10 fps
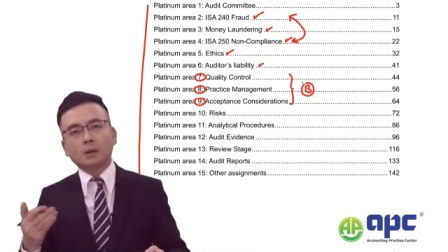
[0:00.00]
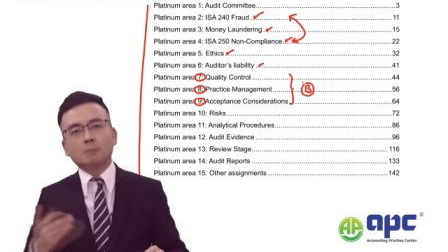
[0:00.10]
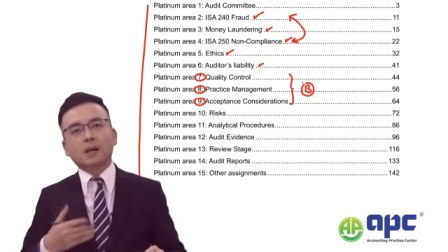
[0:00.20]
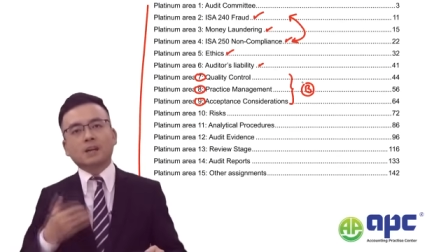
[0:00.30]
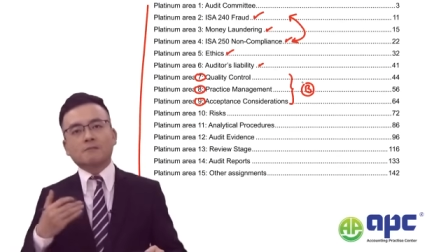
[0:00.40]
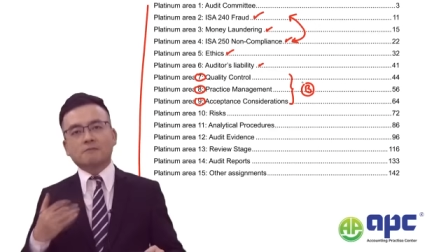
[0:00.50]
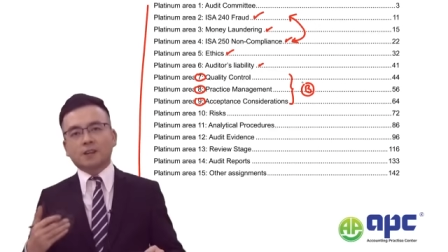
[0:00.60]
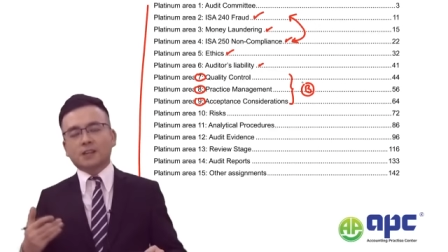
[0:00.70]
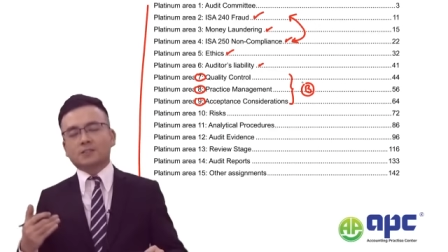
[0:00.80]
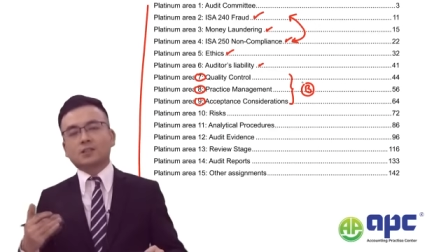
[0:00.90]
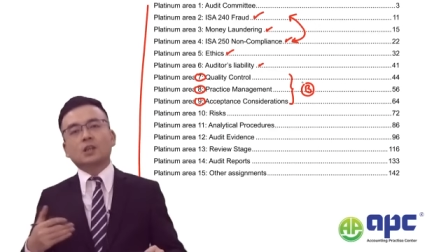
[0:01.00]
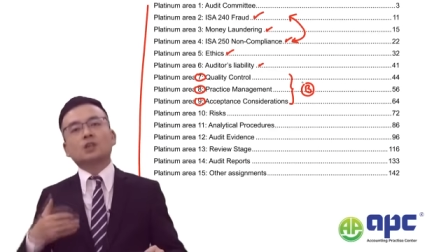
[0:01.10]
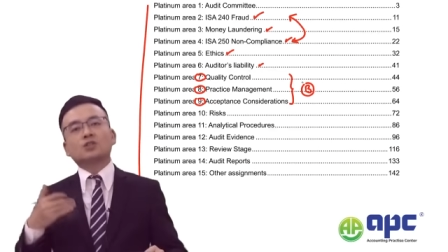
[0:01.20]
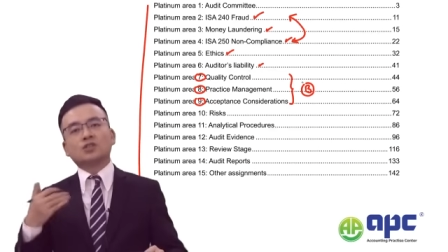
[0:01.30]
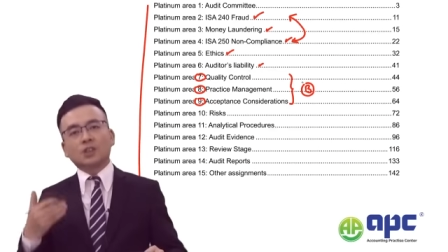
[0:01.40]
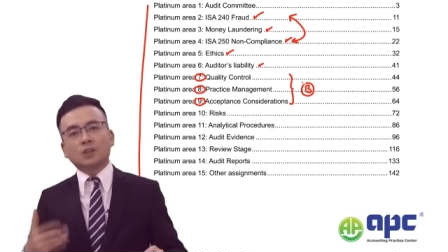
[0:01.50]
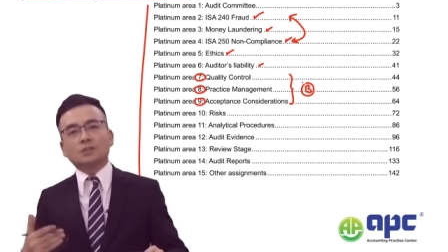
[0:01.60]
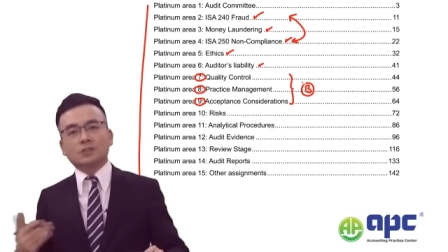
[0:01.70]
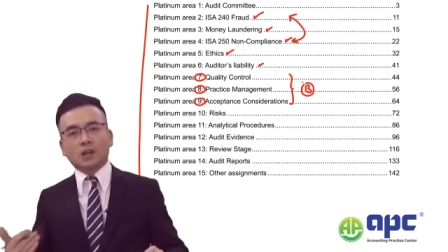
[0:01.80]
But in fact, students'